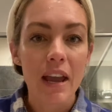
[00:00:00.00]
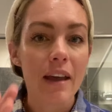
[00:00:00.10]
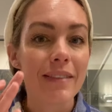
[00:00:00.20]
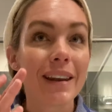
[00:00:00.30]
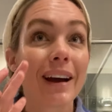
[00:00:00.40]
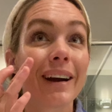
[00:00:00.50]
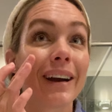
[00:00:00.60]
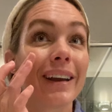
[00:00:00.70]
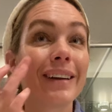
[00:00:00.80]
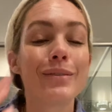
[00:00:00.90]
And then
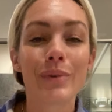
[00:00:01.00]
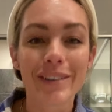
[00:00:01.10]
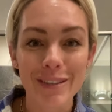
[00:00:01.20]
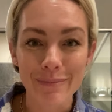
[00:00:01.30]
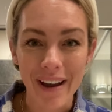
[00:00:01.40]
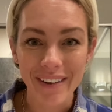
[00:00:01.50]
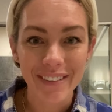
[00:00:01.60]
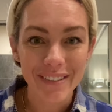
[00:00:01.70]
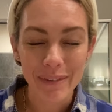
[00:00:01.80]
I will smile,